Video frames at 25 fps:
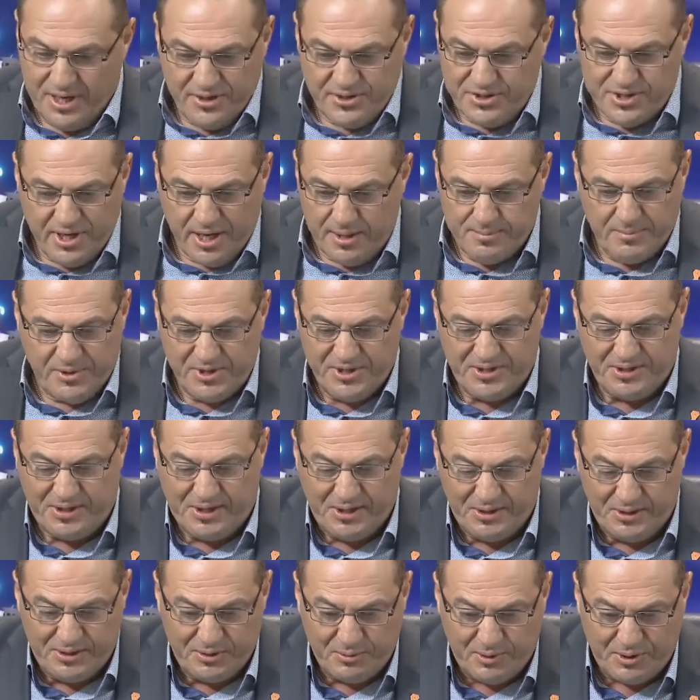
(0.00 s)
you don't mean to
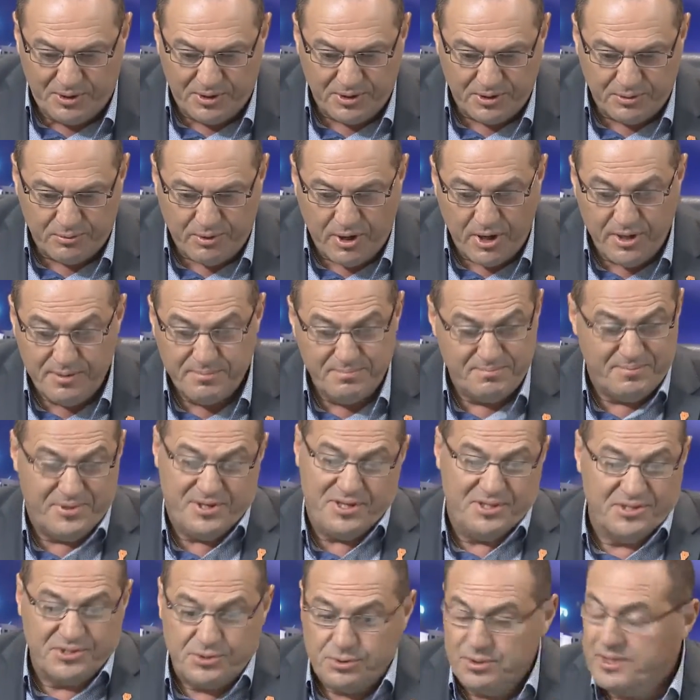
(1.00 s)
kill anyone on the road, but
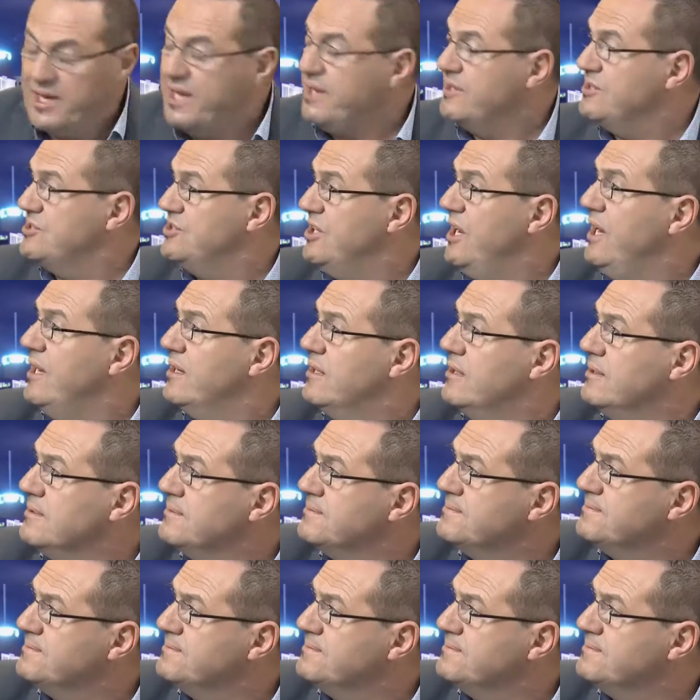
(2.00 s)
you're still going to jail.